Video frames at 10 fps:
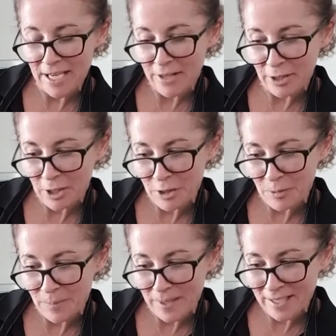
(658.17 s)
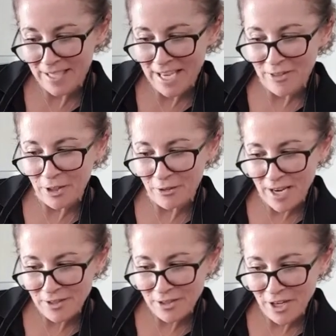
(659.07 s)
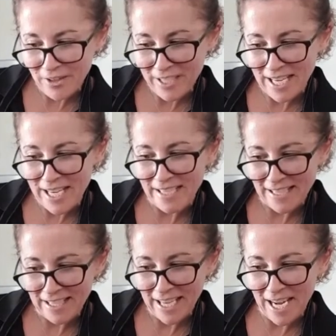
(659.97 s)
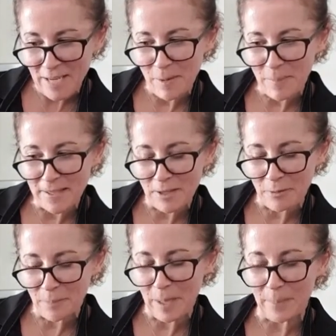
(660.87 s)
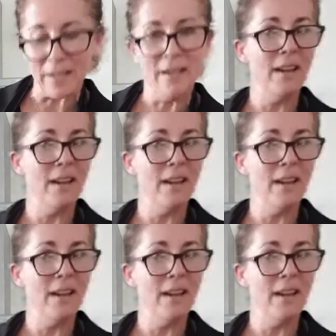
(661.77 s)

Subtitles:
the cumin, the ground coriander, the cayenne pepper, salt and pepper.